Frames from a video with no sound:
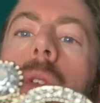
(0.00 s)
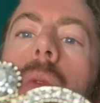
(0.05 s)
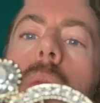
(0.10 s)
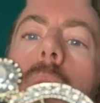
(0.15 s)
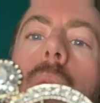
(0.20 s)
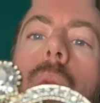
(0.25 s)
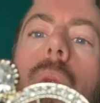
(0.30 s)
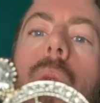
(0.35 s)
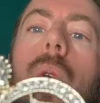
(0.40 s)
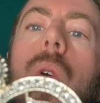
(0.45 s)

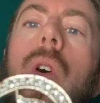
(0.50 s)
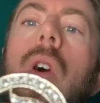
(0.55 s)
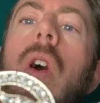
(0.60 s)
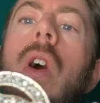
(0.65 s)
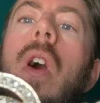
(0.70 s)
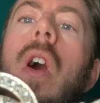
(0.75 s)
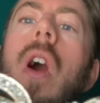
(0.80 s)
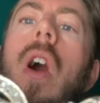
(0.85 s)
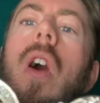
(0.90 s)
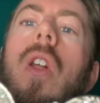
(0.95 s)
wore
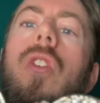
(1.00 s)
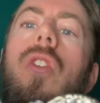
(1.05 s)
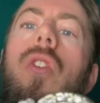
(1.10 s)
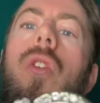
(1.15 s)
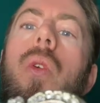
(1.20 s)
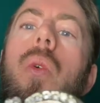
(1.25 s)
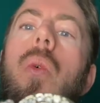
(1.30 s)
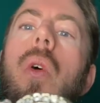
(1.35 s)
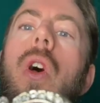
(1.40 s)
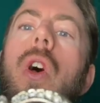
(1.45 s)

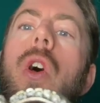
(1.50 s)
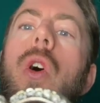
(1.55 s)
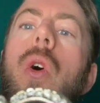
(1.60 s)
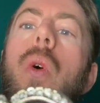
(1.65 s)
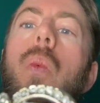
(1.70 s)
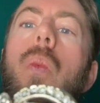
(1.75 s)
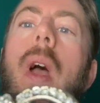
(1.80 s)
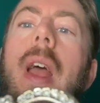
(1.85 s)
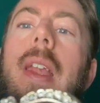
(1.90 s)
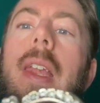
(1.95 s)
to her
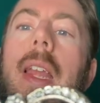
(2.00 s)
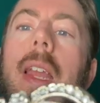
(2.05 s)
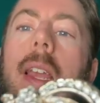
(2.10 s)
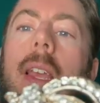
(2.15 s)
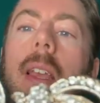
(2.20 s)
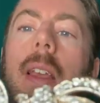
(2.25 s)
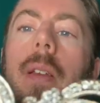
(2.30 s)
wedding.